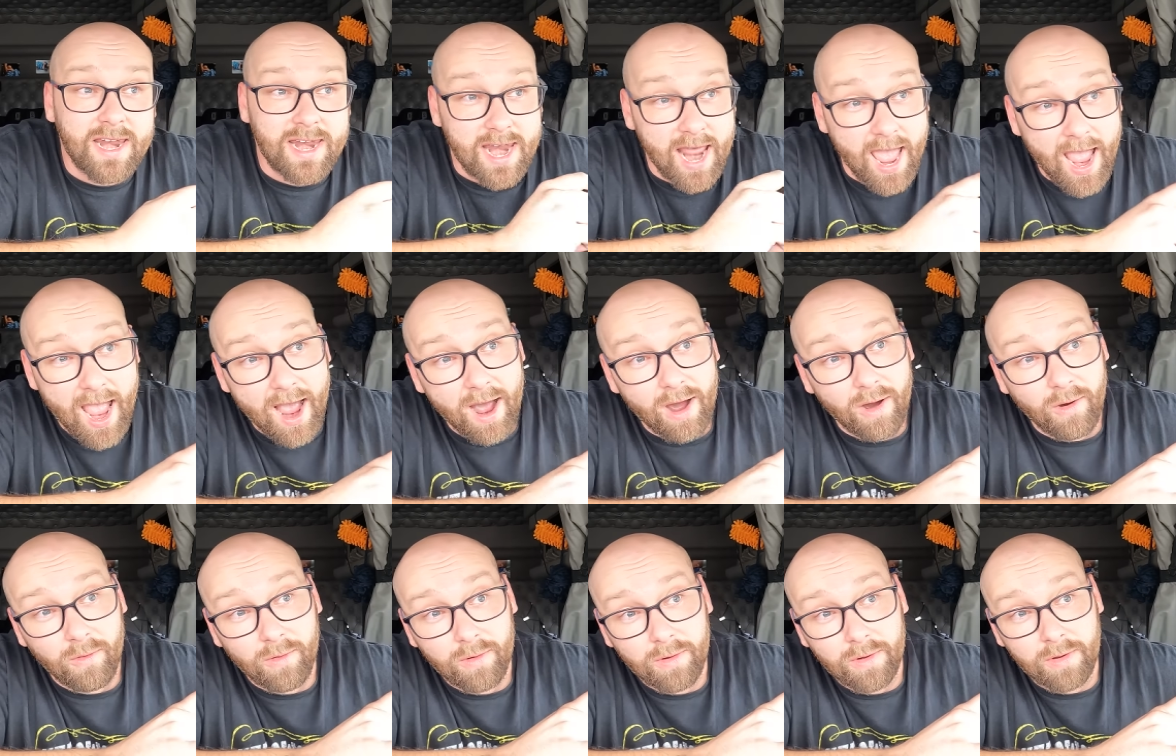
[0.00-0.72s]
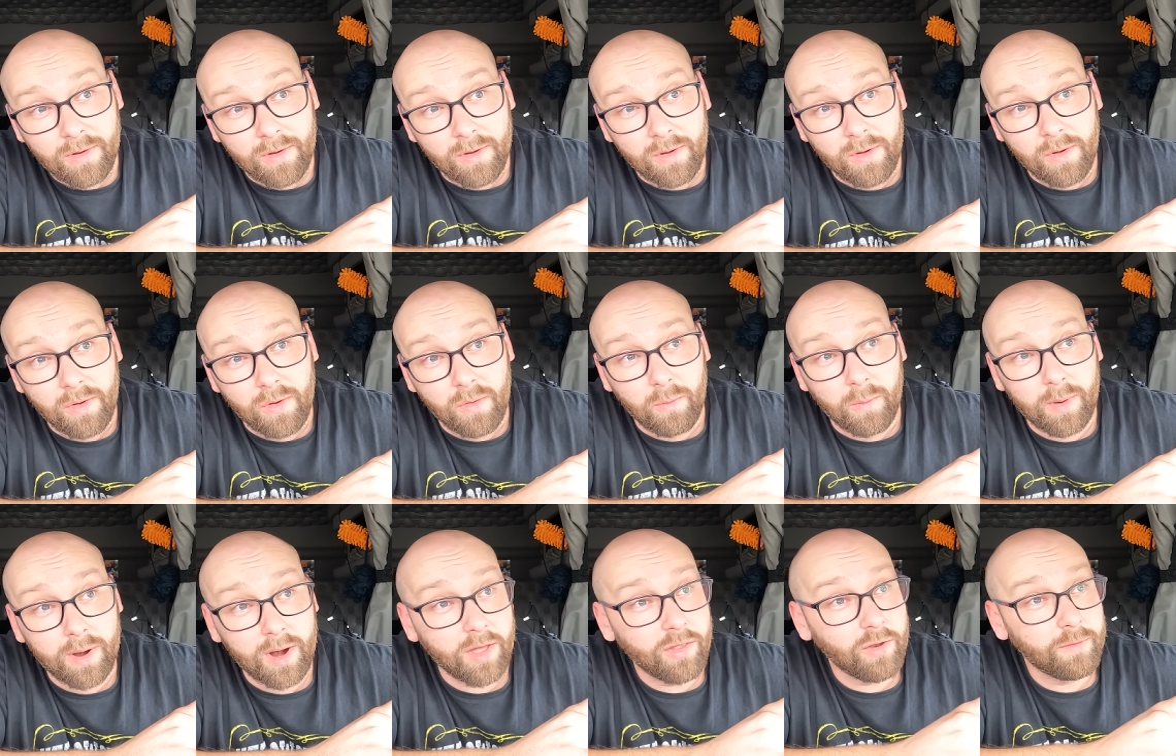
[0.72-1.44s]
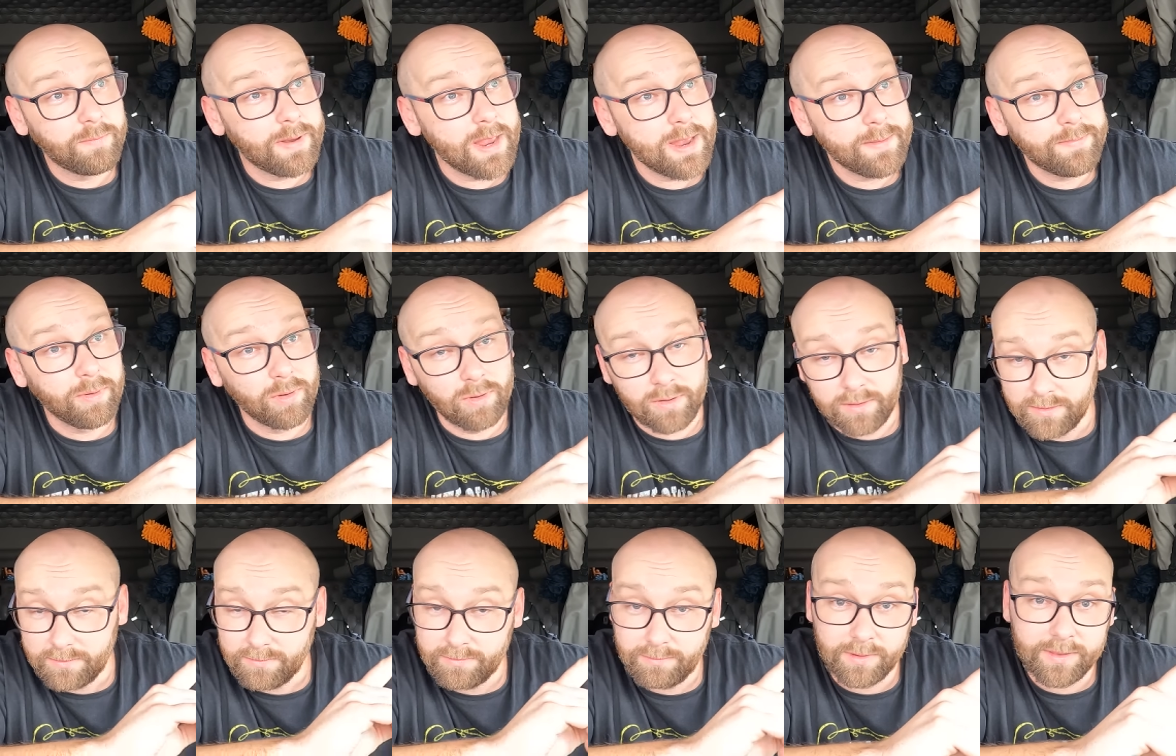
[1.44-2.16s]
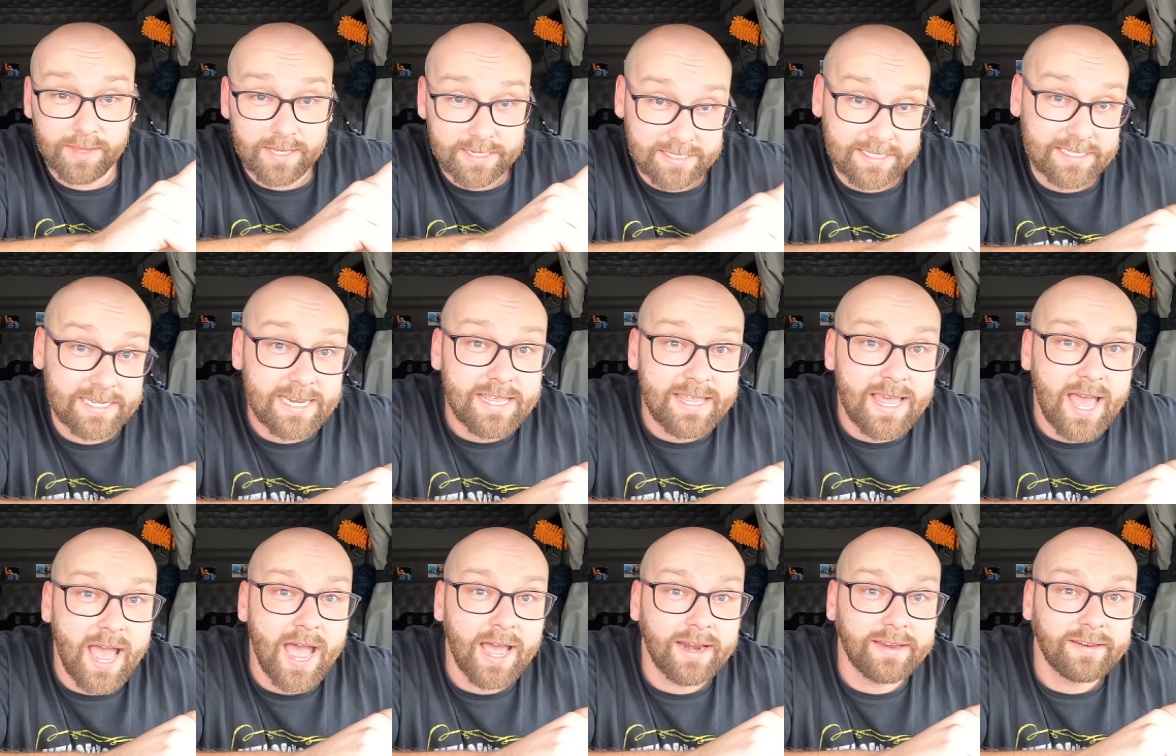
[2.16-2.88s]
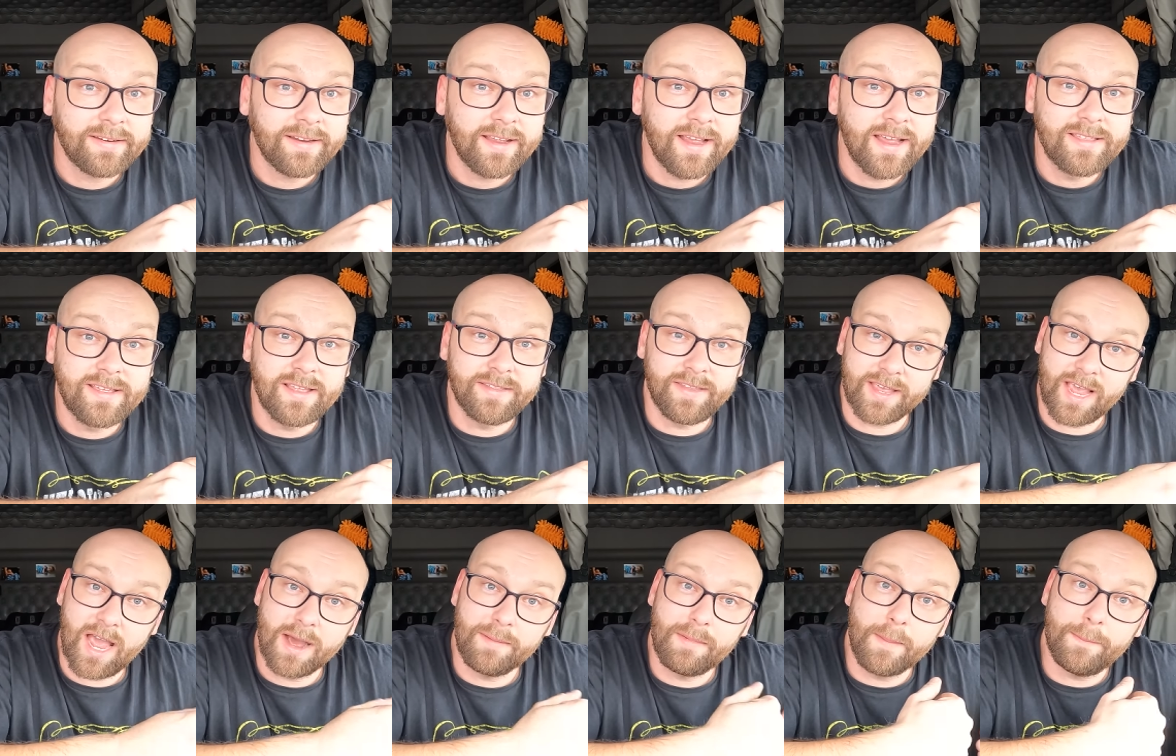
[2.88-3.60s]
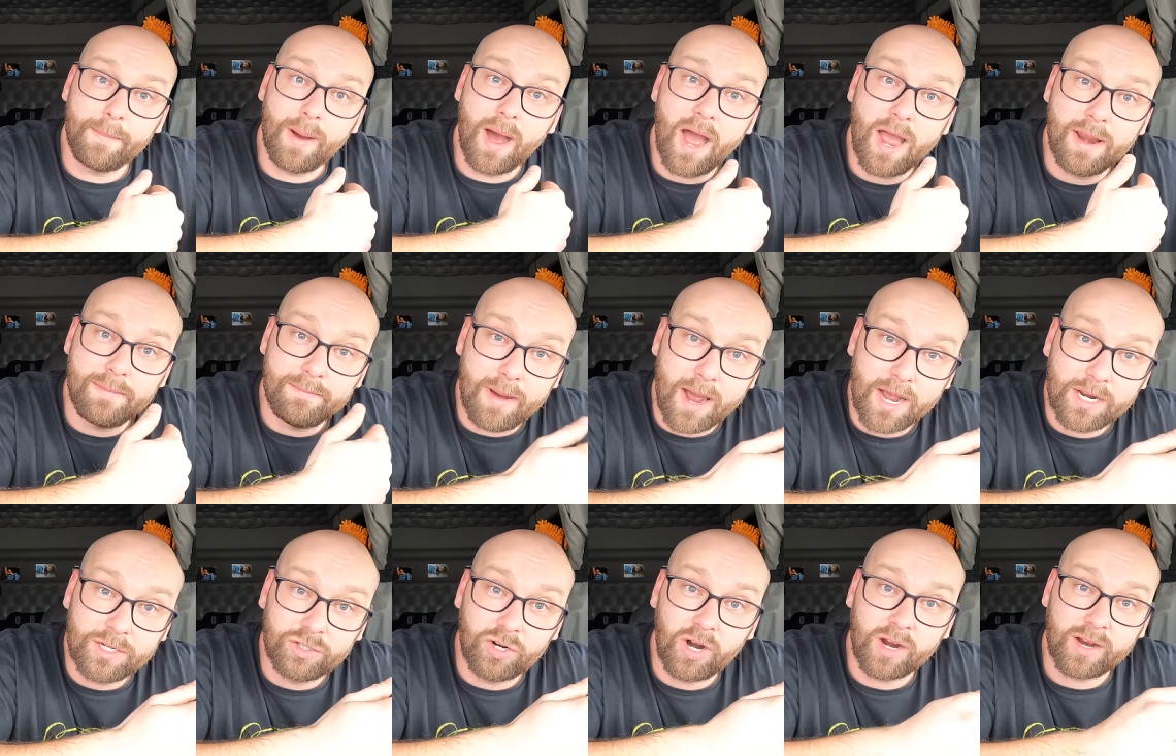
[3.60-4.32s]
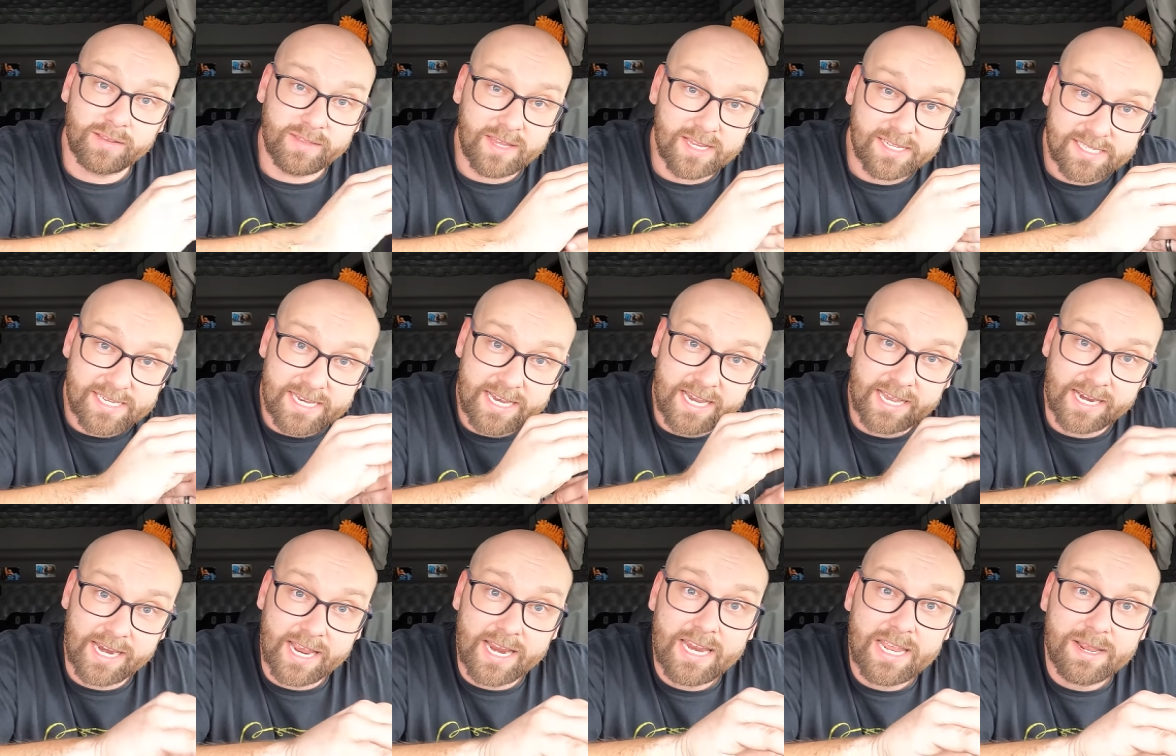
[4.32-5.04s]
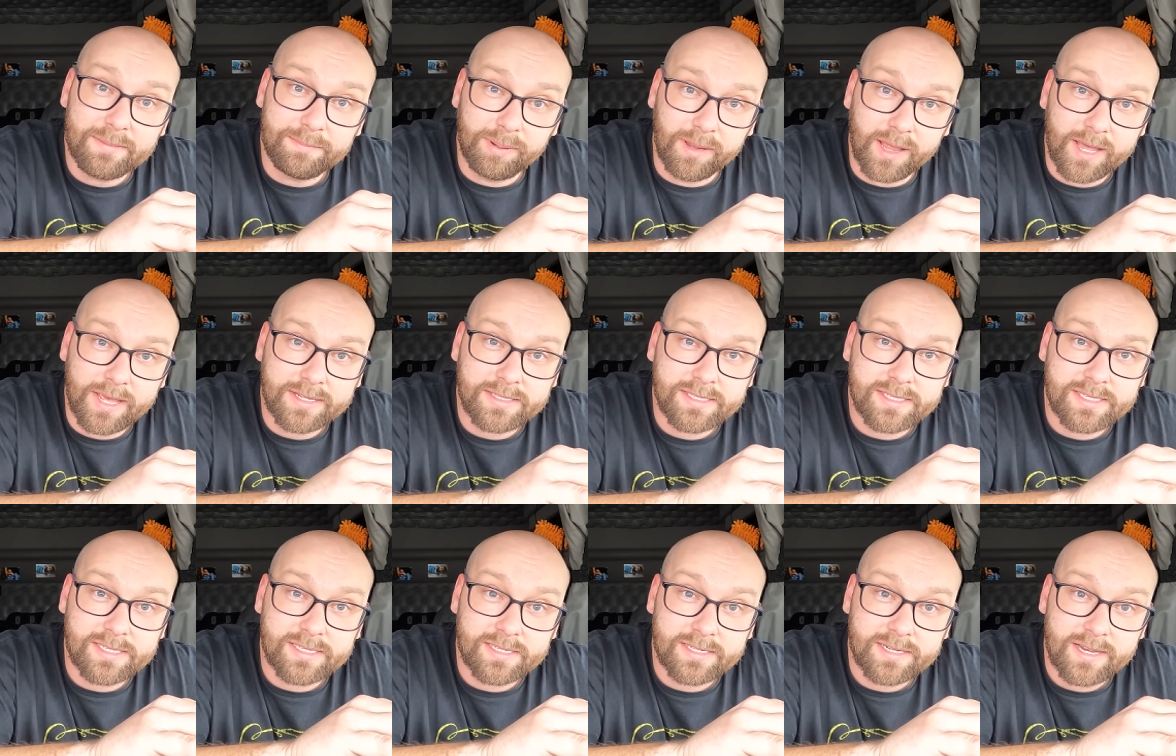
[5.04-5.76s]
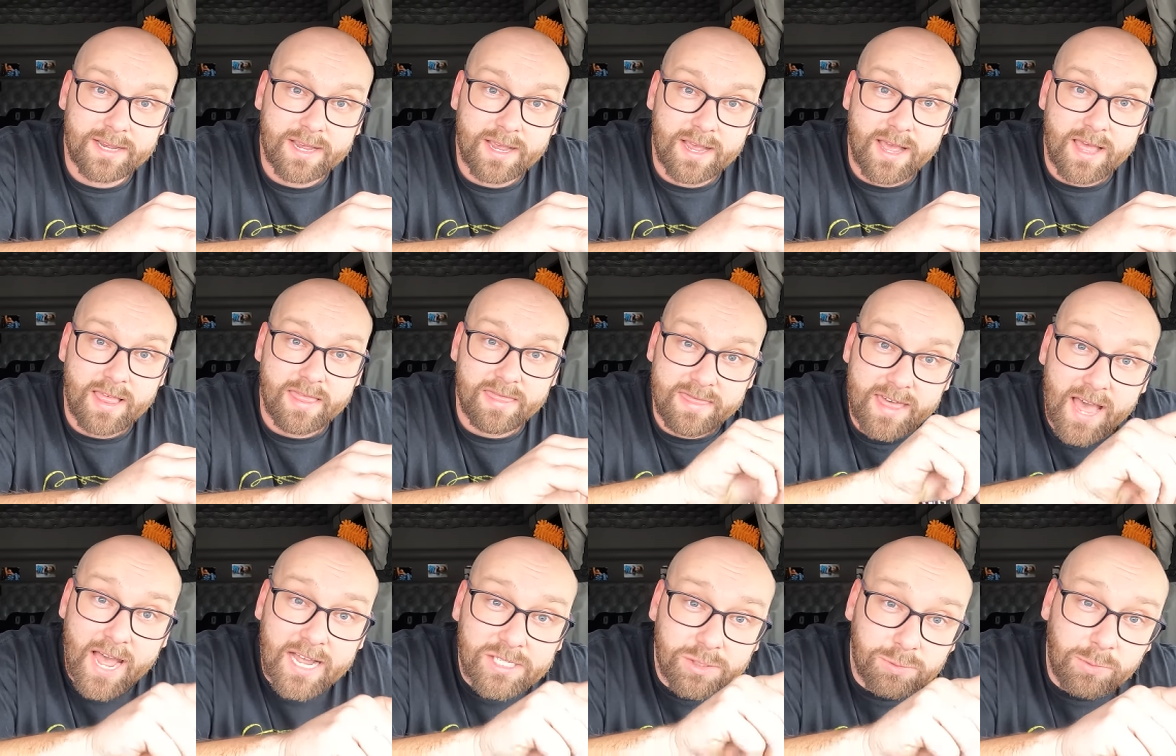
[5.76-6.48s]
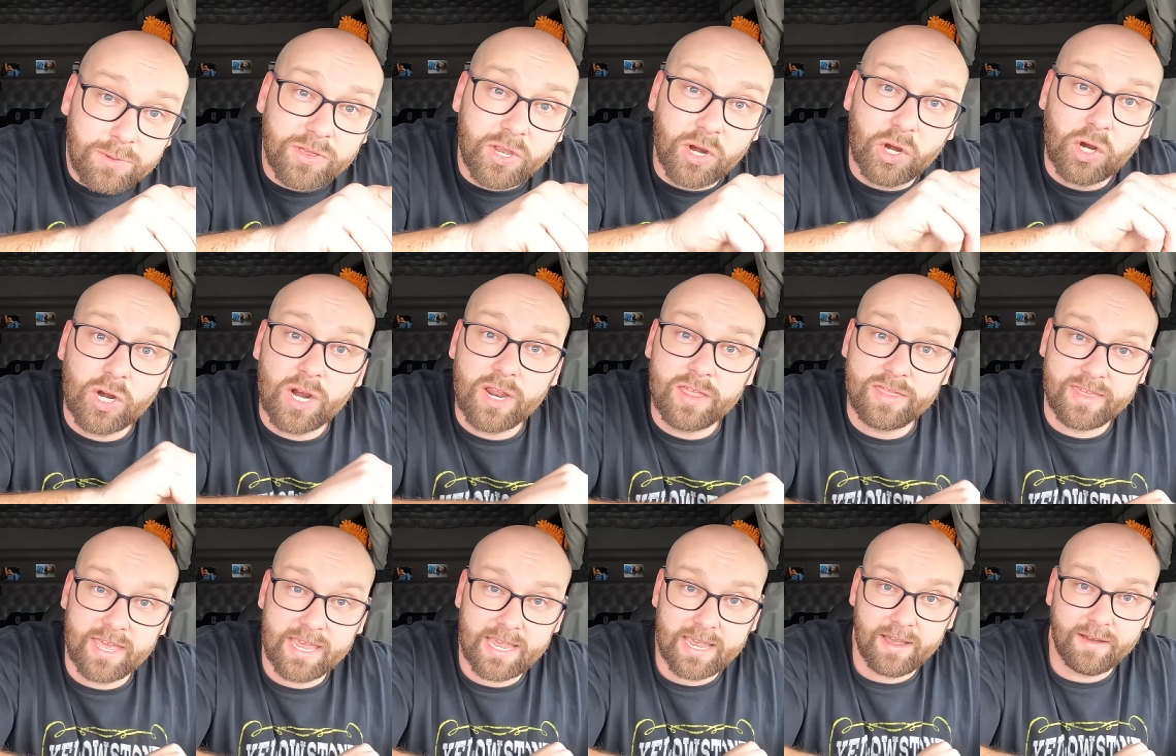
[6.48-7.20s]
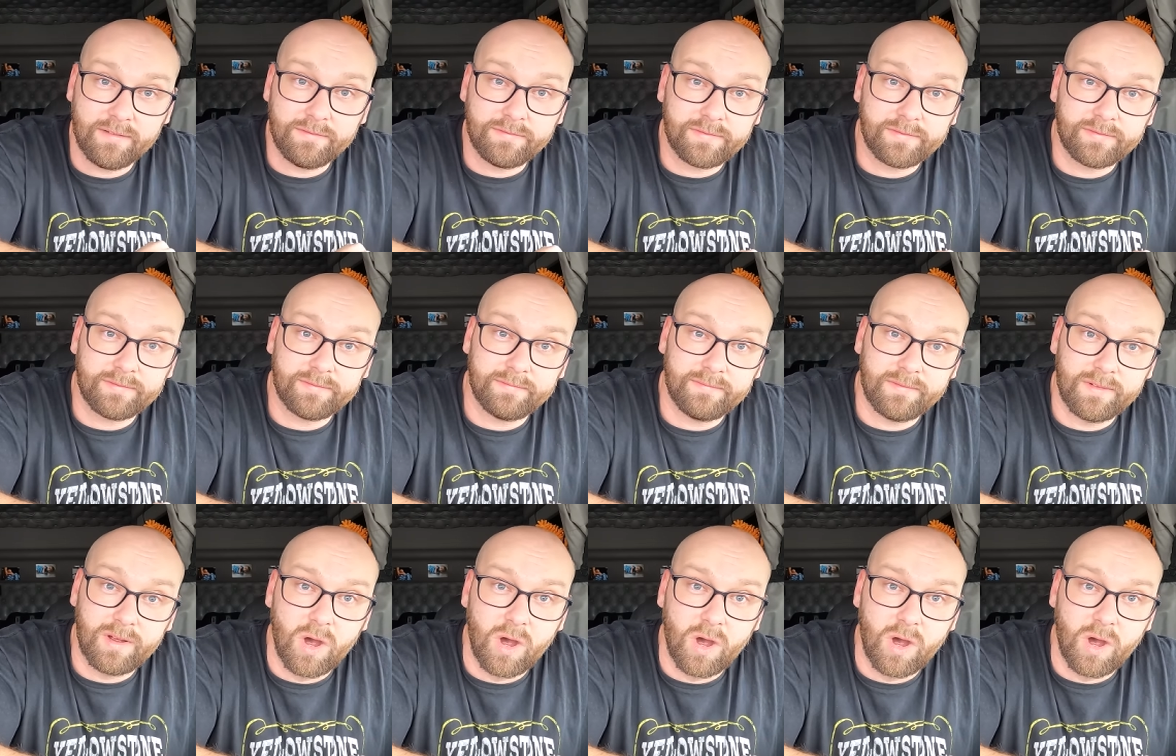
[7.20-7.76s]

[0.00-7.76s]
Now, when other people, when they see that, and then they come up behind my truck and they see Canadian plates, that's what they're going to think of.